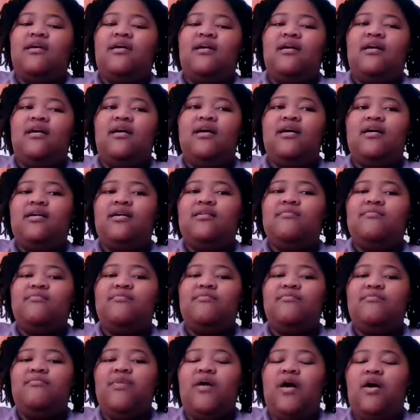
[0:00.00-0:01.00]

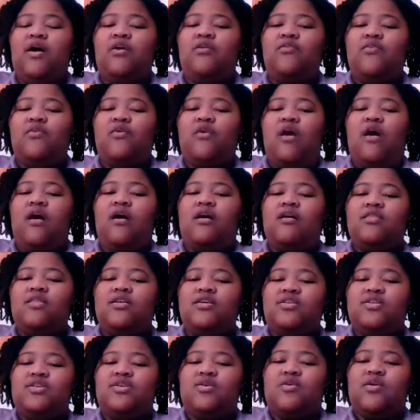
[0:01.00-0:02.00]
But overall, the
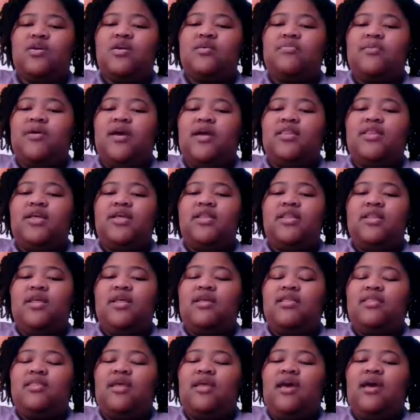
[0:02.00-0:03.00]
script, I think
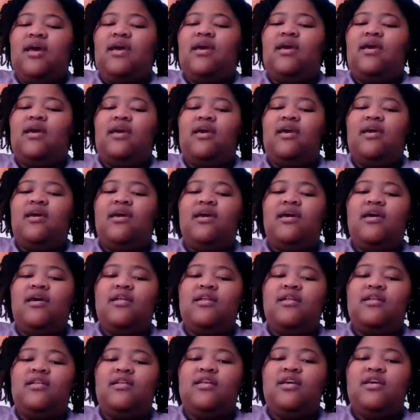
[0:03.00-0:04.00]
that they
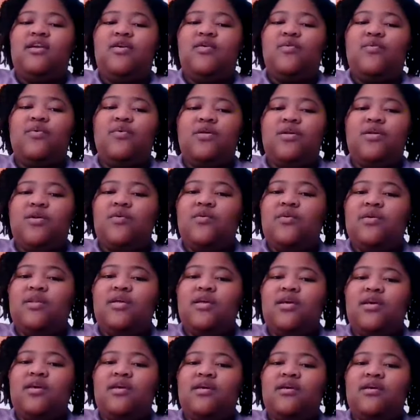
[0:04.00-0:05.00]
did a really,
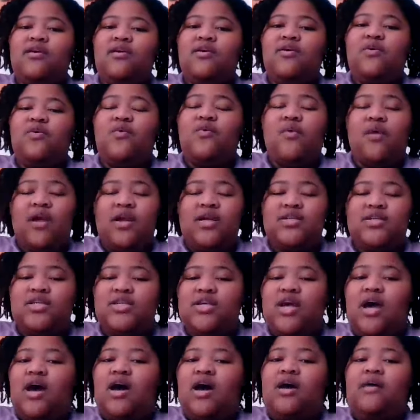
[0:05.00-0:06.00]
really great
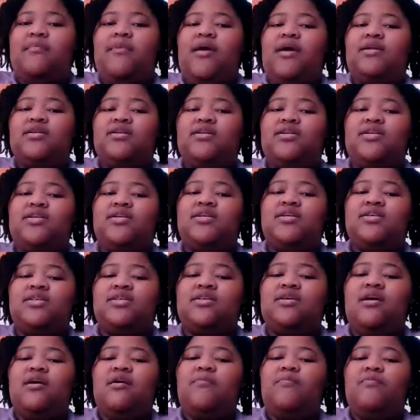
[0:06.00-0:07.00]
job at
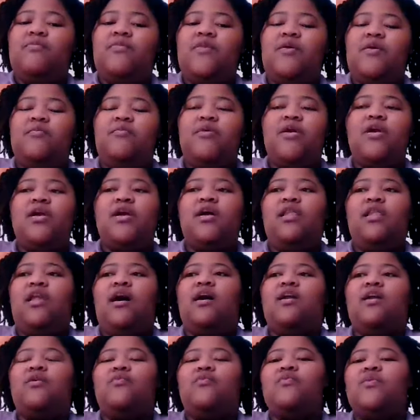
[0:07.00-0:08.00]
just bring a
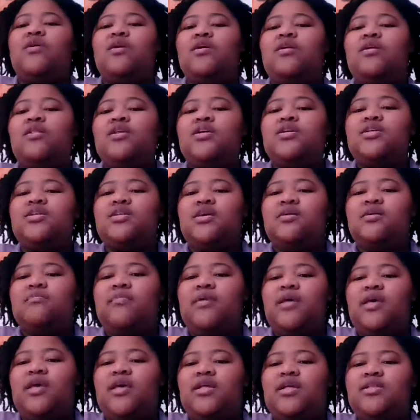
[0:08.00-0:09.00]
lot of realism
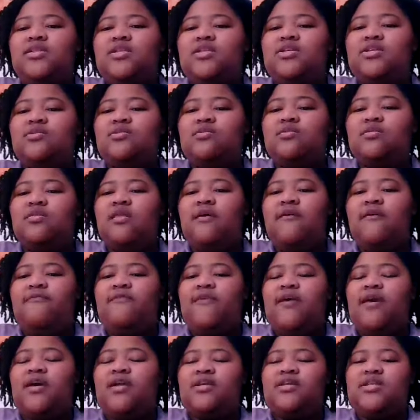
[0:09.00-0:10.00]
into the
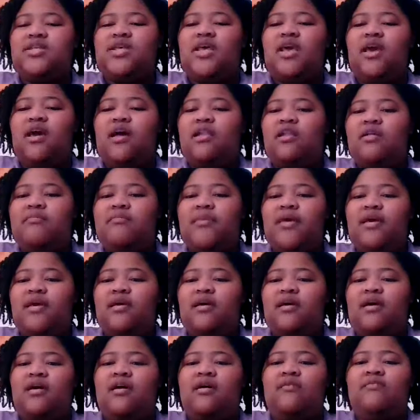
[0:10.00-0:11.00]
fantasy element
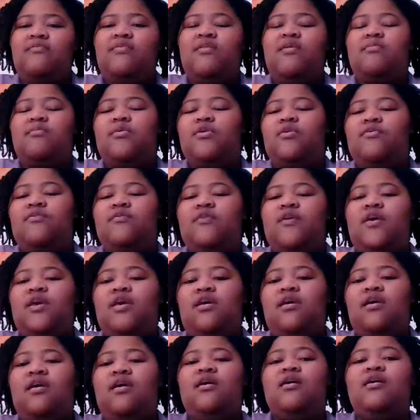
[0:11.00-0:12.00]
of the
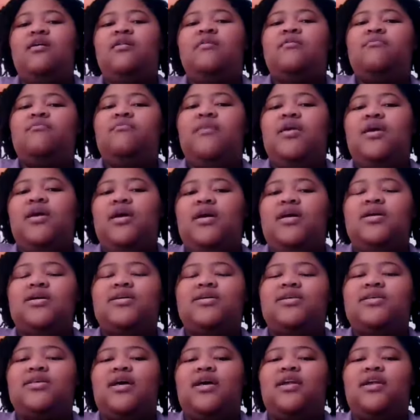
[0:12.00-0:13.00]
movie
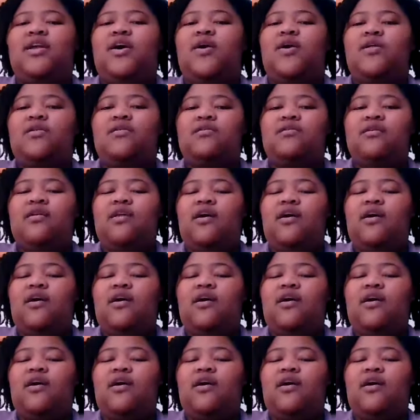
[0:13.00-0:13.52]
because I know,